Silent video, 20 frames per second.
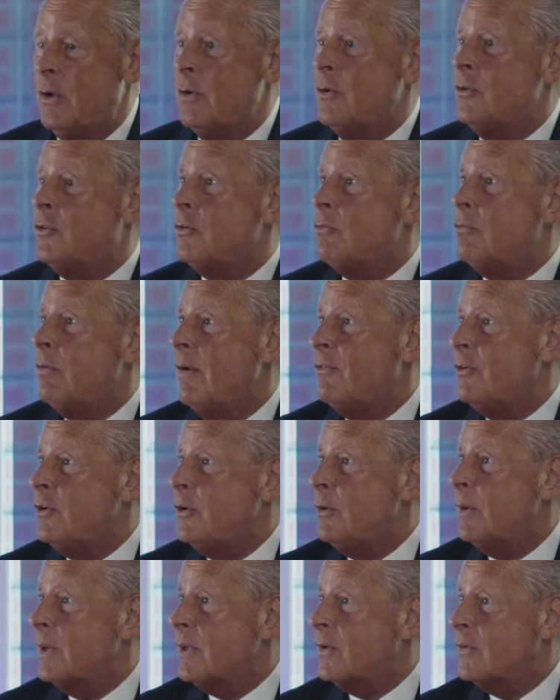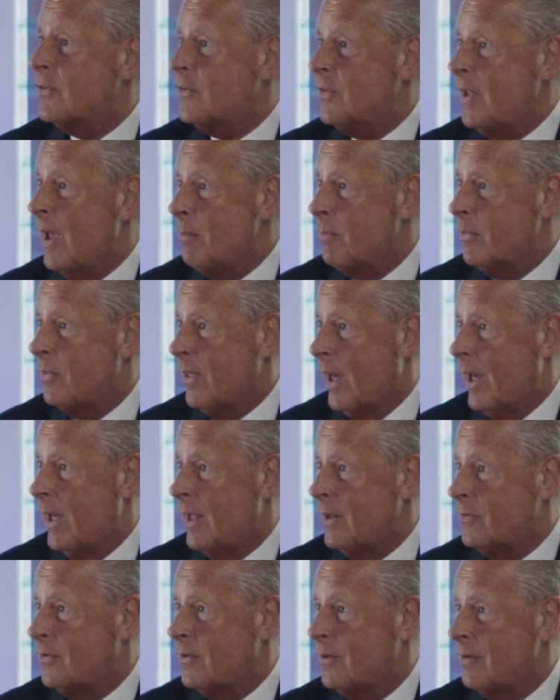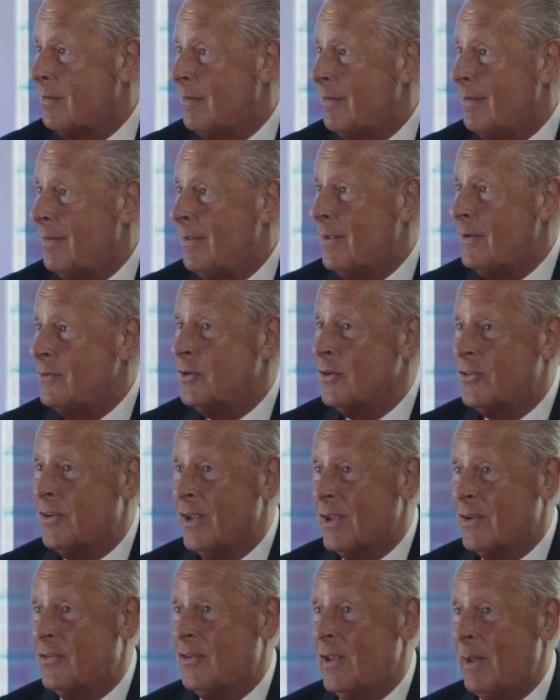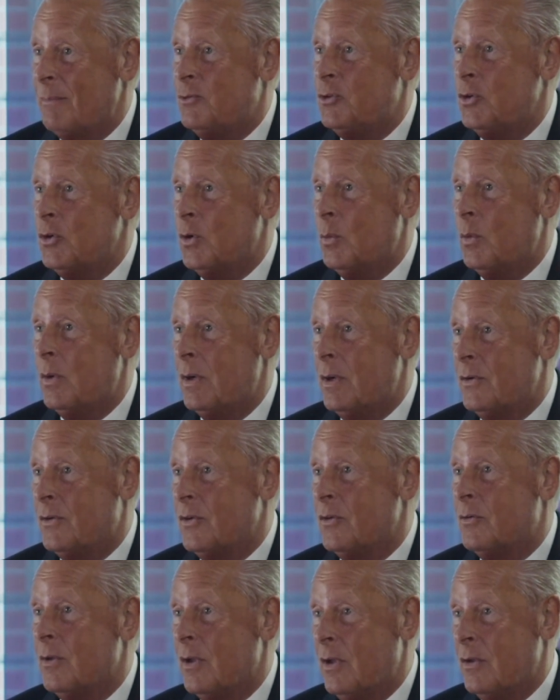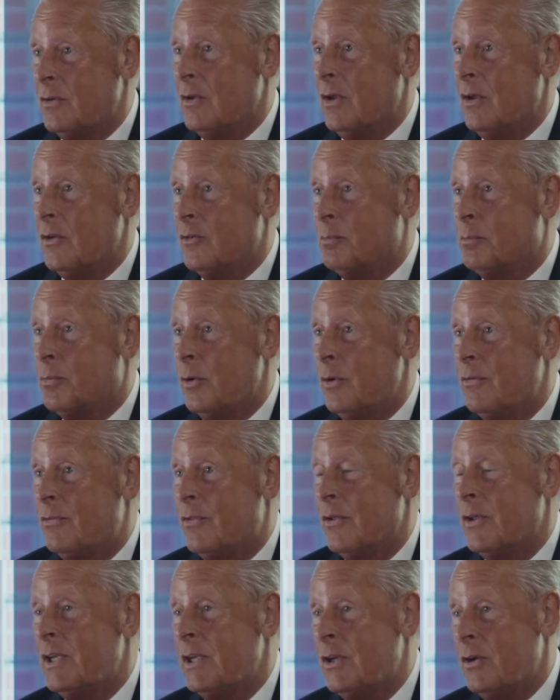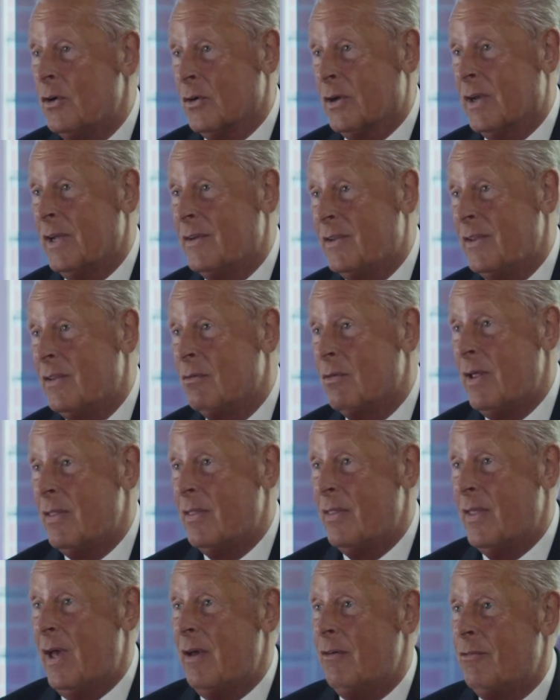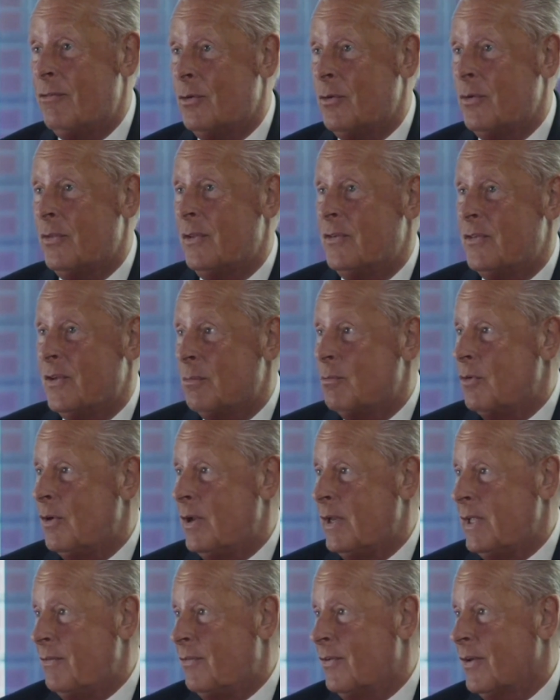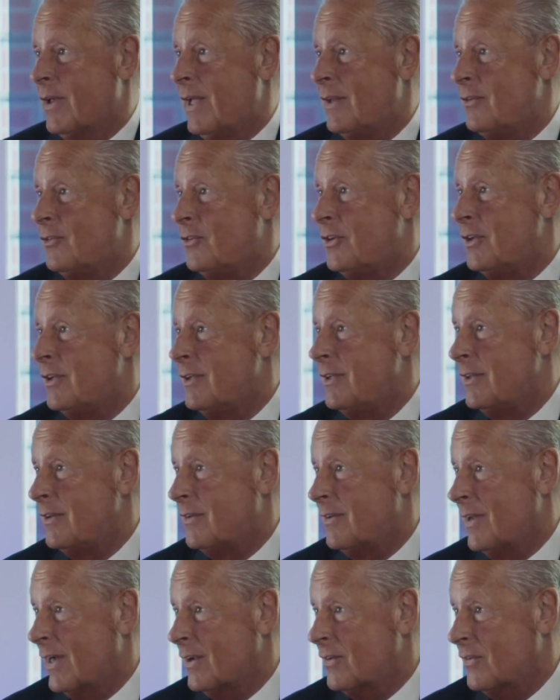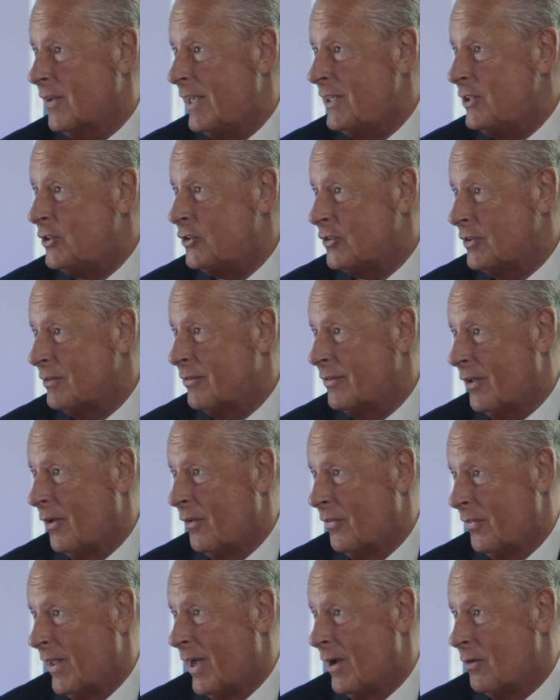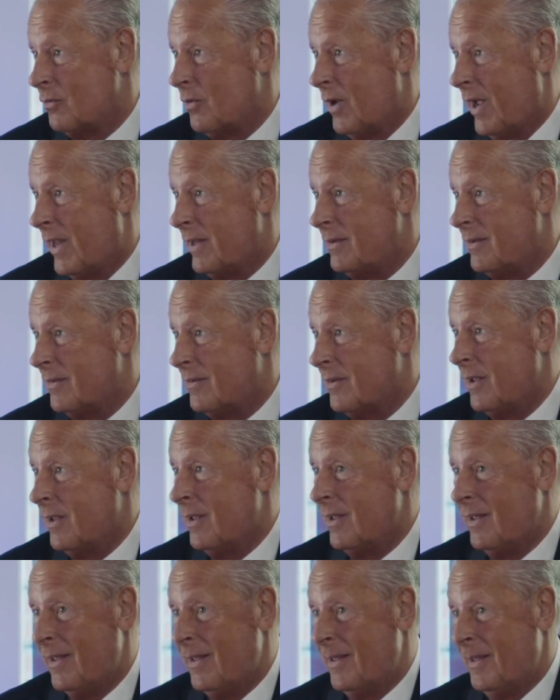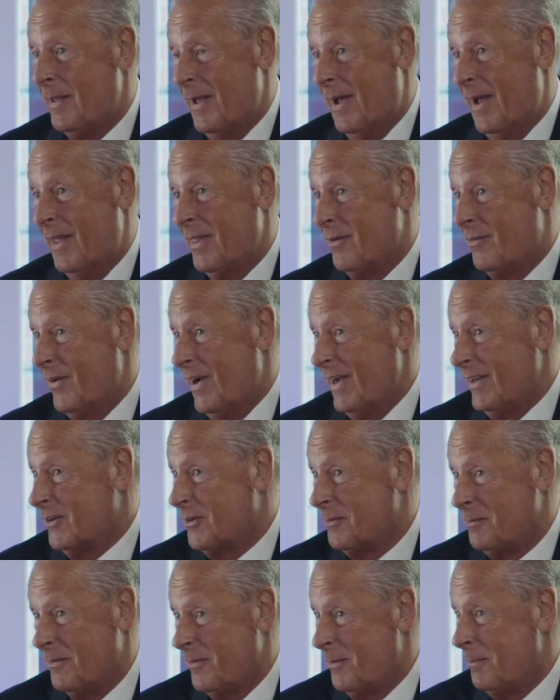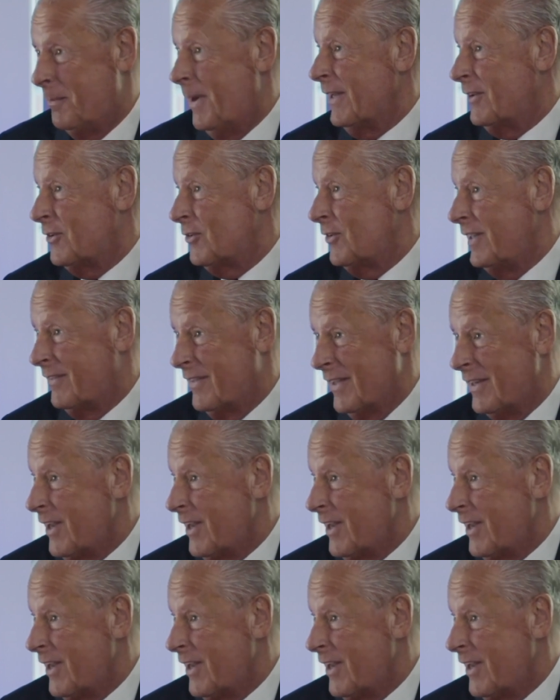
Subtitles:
do revenue accept that? Just accept your word as proof that you're not getting the rent, therefore there's some relief against your taxation on that rent. And the fact of the matter is they